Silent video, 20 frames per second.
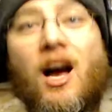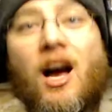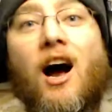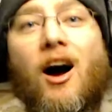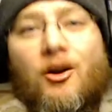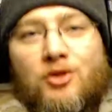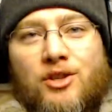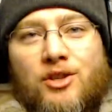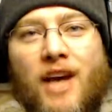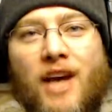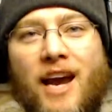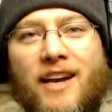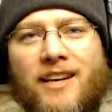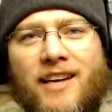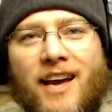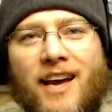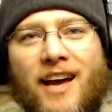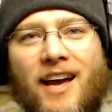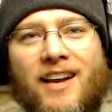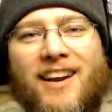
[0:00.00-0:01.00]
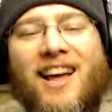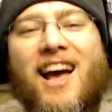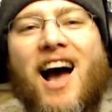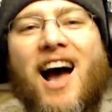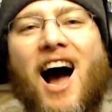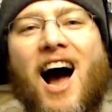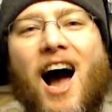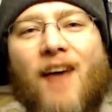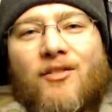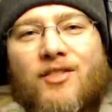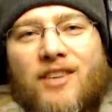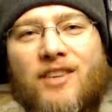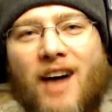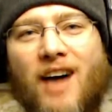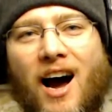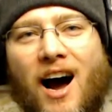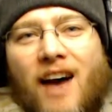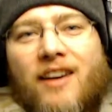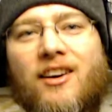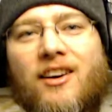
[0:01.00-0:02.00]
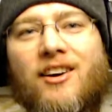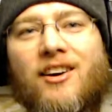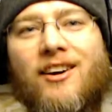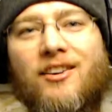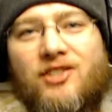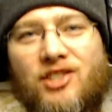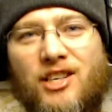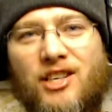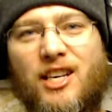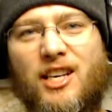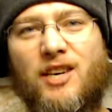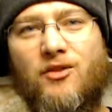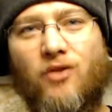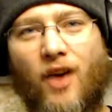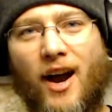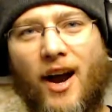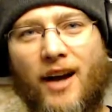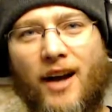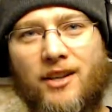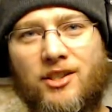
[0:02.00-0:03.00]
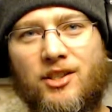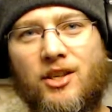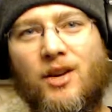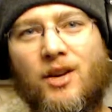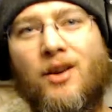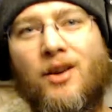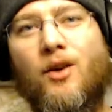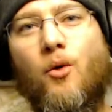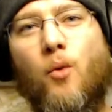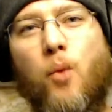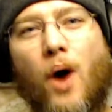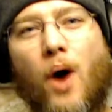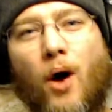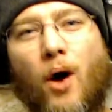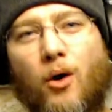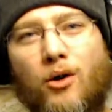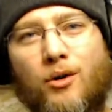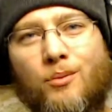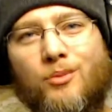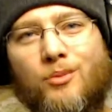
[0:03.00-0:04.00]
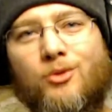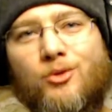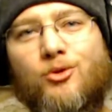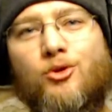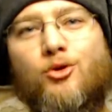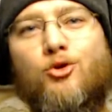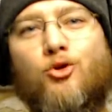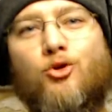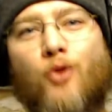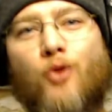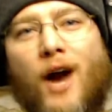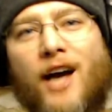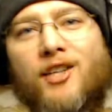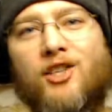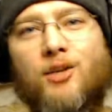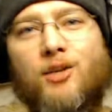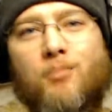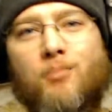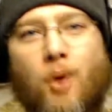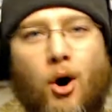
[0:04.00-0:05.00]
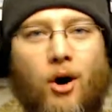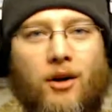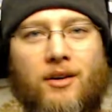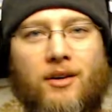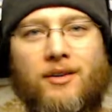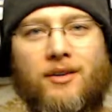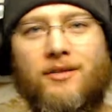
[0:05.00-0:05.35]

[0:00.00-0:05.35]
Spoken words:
I'll say it again, I've got a T-Rex. Welcome to Jurassic Park.